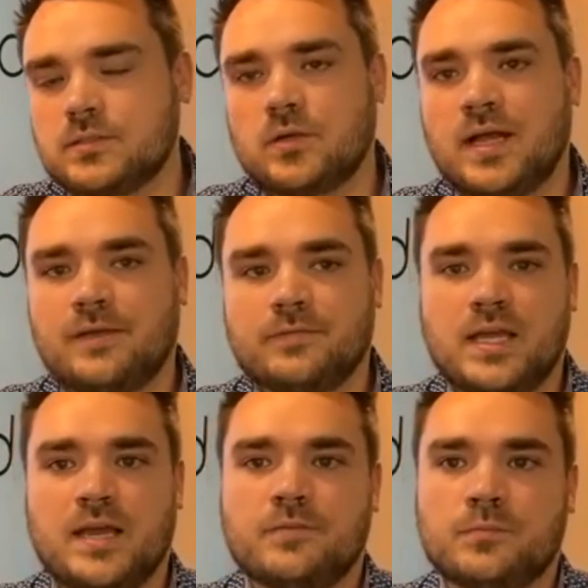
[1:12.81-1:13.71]
So you don't have to
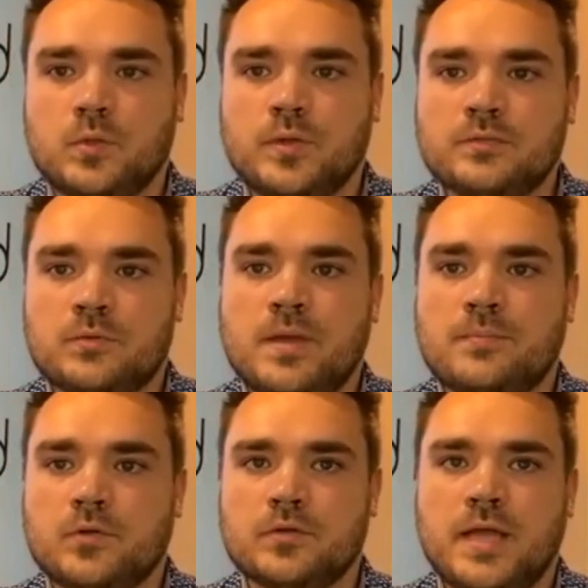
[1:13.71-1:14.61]
have employees
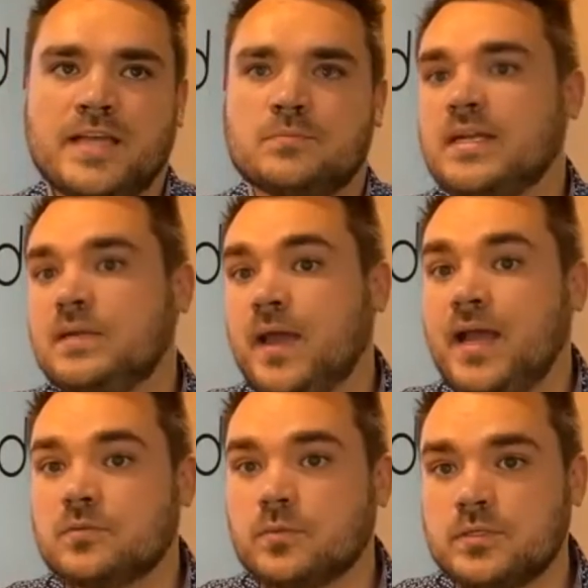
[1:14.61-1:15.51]
remember as many
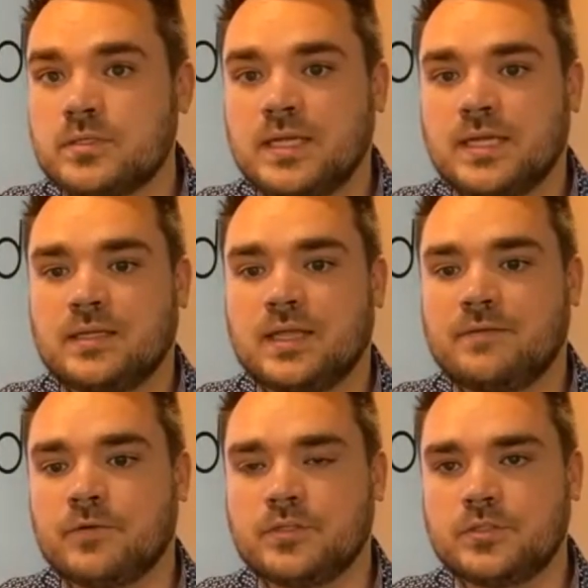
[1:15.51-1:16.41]
passwords, and they can
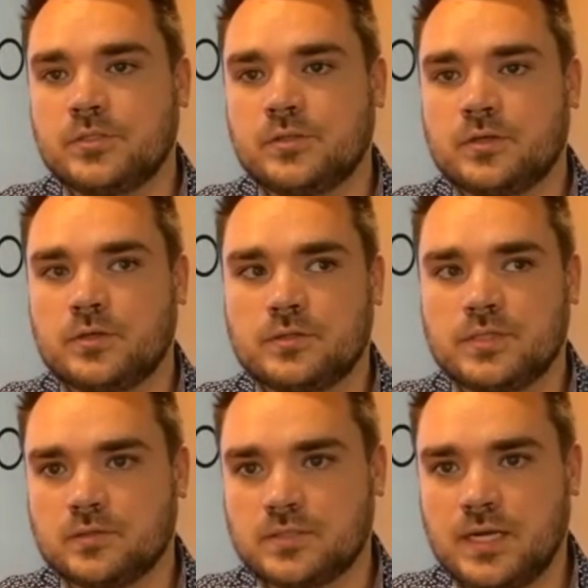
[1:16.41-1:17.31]
leverage their
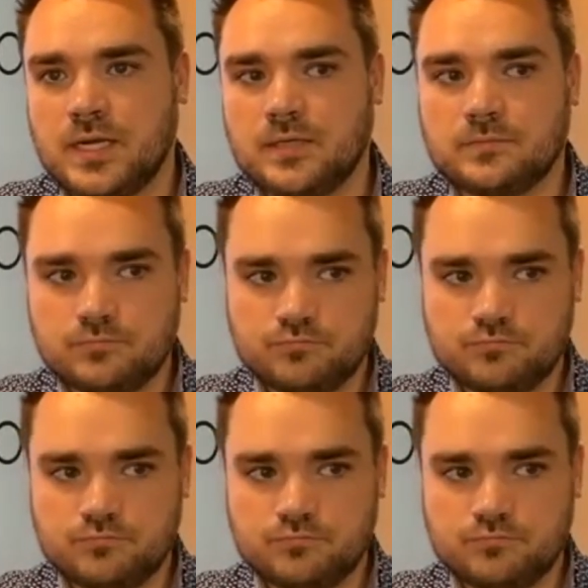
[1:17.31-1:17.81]
single sign-on